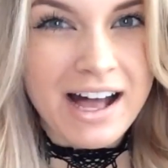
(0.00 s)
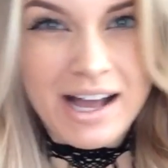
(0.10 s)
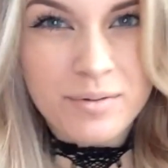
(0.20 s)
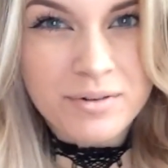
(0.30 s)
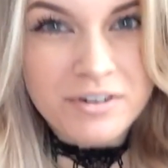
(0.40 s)

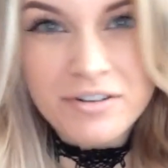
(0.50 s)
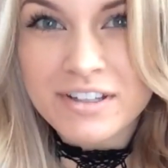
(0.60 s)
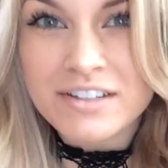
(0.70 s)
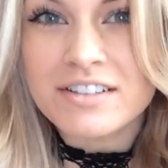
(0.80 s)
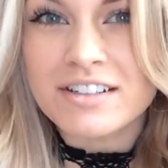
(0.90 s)
I will
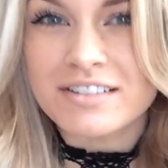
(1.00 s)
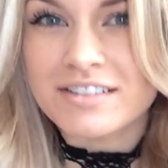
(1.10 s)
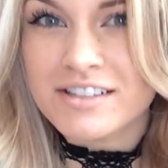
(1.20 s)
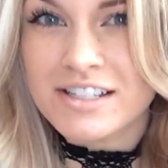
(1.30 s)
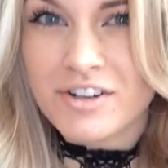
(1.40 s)
reveal a
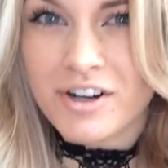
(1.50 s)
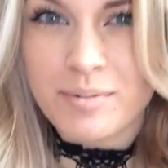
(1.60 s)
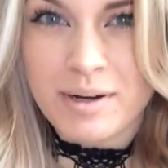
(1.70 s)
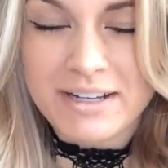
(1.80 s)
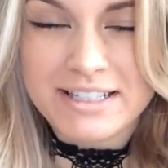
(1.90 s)
little secret
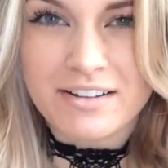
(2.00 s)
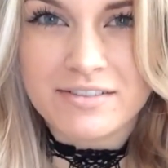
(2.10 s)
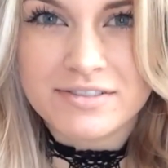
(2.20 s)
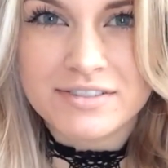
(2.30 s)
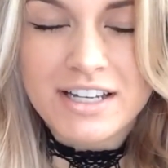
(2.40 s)
about
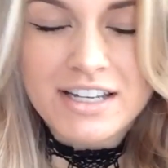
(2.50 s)
myself.